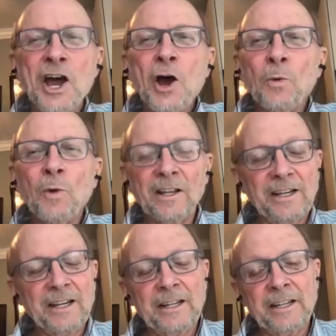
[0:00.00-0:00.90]
Well,
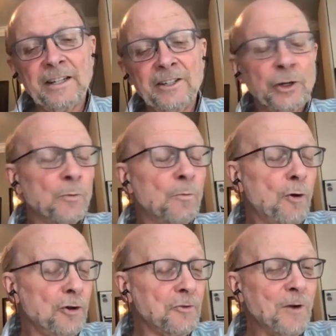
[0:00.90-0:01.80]
you're
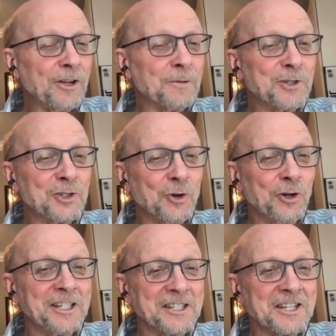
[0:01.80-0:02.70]
more than welcome to
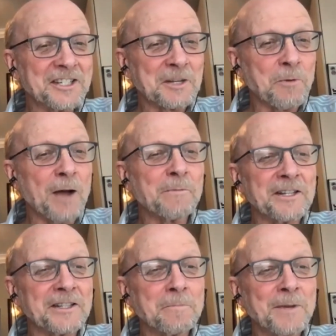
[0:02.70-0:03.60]
join us. It's probably
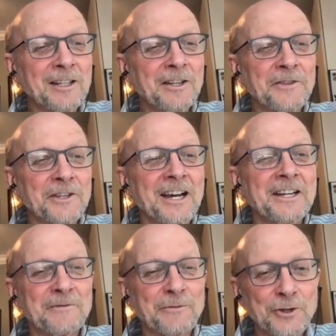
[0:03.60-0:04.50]
at the middle of the
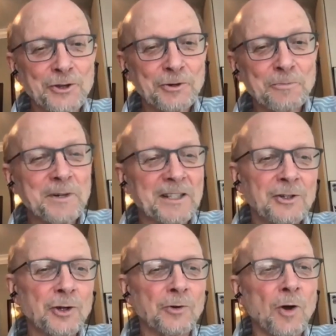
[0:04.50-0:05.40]
night for you, but
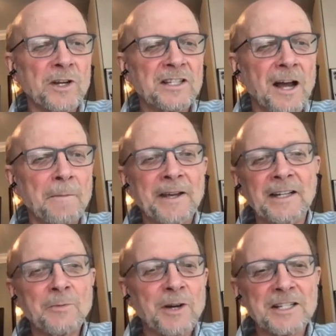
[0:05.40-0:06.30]
you're always up
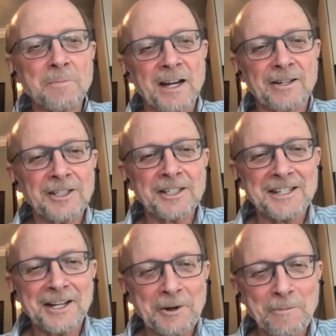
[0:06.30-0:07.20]
anyways, Michael. It's
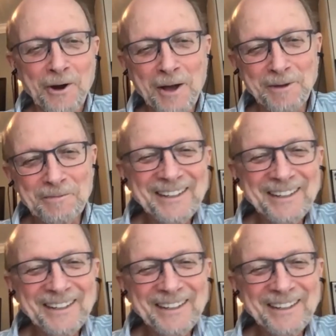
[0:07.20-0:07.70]
not a problem.